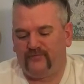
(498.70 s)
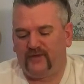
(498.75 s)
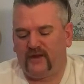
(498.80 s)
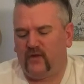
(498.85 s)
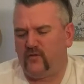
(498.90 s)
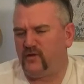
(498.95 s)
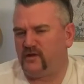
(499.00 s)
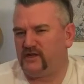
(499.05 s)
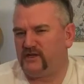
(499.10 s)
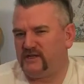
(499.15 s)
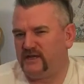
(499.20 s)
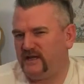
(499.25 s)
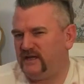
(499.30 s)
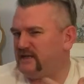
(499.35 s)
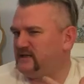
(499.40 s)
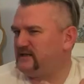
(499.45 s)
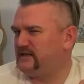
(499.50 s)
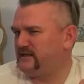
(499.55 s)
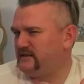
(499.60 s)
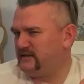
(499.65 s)
I wouldn't say
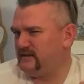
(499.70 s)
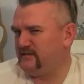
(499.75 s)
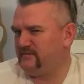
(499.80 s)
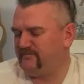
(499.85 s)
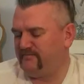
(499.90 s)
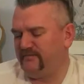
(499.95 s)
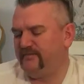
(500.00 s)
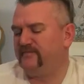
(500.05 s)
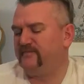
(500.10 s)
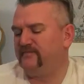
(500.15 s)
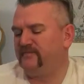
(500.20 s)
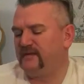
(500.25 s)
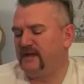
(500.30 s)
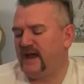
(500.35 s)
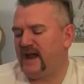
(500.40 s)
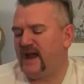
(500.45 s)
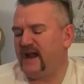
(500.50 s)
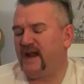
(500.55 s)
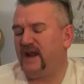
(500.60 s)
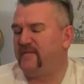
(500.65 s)
it's
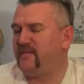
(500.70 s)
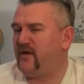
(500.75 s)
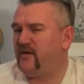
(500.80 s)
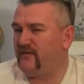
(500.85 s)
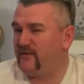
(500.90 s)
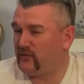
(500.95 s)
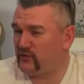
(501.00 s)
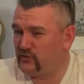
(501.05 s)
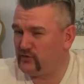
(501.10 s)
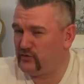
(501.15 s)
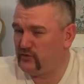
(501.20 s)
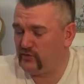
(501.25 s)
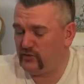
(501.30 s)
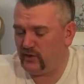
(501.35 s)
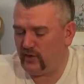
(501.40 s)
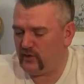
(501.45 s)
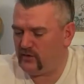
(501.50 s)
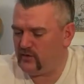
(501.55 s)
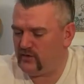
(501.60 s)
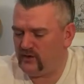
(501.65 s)
hanging about for too
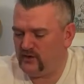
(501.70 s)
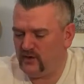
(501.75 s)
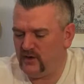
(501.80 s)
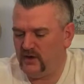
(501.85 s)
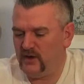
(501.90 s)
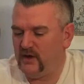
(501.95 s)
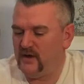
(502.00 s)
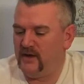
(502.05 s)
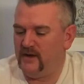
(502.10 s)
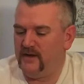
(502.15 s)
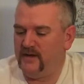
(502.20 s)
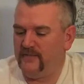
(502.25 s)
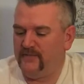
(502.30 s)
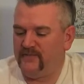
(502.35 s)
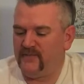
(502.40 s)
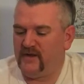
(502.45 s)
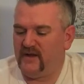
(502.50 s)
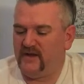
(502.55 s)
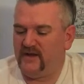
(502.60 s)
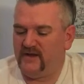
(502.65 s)
long.
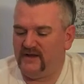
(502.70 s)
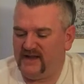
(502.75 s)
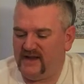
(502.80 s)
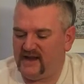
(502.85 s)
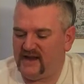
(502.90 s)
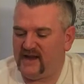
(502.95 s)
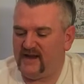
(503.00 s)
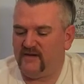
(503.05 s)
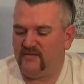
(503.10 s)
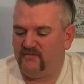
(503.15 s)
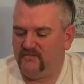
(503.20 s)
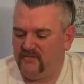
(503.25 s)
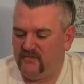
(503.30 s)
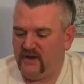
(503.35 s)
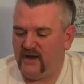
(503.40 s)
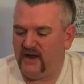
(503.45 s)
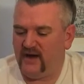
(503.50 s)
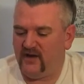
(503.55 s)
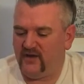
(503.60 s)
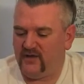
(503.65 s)
Digging,
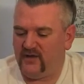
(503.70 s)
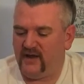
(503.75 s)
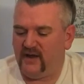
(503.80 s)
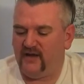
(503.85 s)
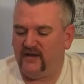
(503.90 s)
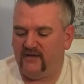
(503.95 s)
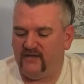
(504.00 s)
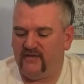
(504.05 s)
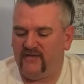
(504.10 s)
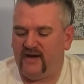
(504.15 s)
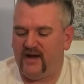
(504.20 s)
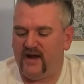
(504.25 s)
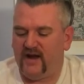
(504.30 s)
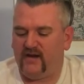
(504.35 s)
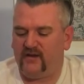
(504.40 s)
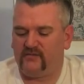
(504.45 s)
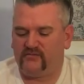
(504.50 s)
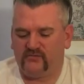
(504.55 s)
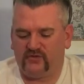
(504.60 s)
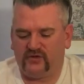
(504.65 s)
bit earthy and
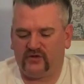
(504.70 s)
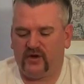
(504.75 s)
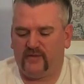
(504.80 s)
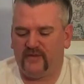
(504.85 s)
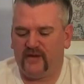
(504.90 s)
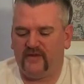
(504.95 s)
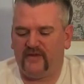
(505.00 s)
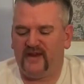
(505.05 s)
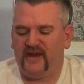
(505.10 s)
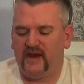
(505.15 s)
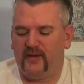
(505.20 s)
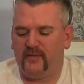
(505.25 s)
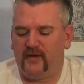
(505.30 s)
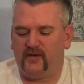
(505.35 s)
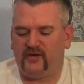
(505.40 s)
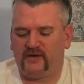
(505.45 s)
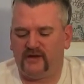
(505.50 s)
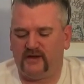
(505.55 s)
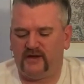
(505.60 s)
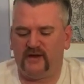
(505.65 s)
fire. It's got a bit of heat
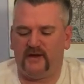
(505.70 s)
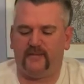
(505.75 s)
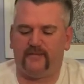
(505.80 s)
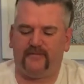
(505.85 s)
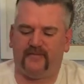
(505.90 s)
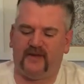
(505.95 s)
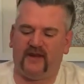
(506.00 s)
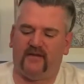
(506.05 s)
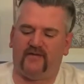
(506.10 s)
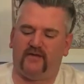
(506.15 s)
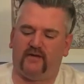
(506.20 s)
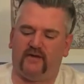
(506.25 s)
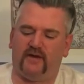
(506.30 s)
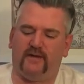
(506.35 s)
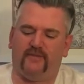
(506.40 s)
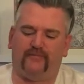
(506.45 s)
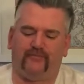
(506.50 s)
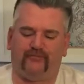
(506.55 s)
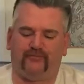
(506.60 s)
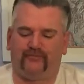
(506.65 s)
about it, yep, definitely.
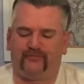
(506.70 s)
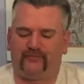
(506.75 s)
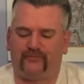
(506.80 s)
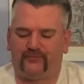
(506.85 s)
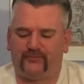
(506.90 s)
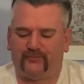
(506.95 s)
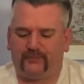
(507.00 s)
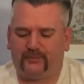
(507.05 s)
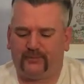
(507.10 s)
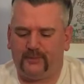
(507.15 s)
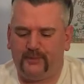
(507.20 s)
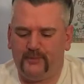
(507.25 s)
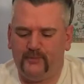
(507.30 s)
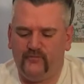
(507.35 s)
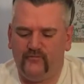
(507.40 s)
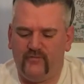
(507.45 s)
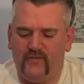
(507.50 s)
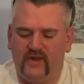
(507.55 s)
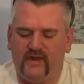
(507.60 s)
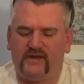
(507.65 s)

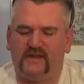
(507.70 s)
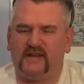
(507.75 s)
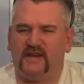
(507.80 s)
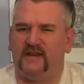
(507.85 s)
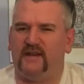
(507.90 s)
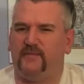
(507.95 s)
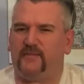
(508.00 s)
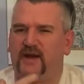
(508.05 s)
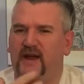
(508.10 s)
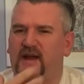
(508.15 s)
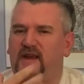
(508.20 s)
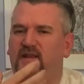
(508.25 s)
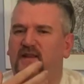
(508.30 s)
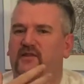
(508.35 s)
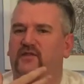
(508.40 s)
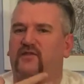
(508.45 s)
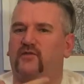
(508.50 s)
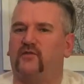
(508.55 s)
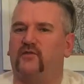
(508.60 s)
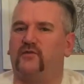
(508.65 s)
See at the back of the
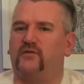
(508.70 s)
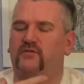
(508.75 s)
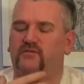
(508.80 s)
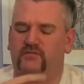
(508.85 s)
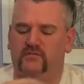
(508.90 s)
throat.